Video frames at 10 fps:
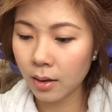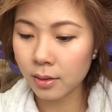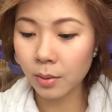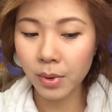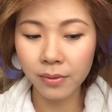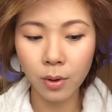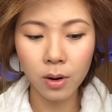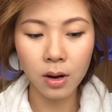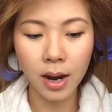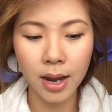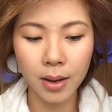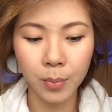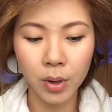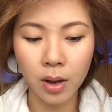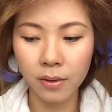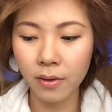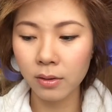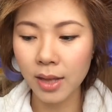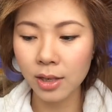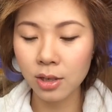So before I put on the
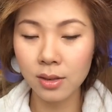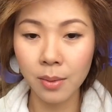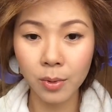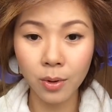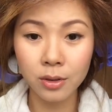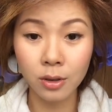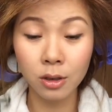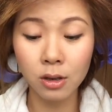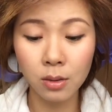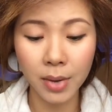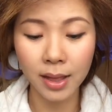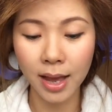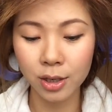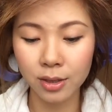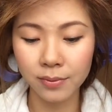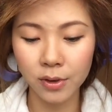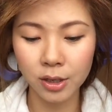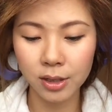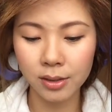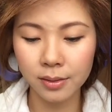false lashes, I'm going to curl my lashes
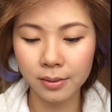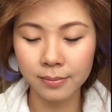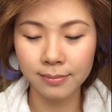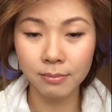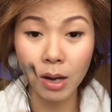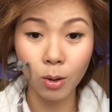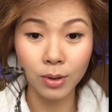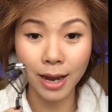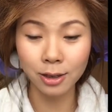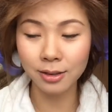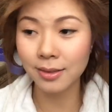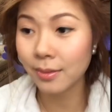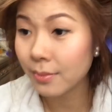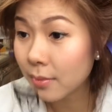first, my own lashes.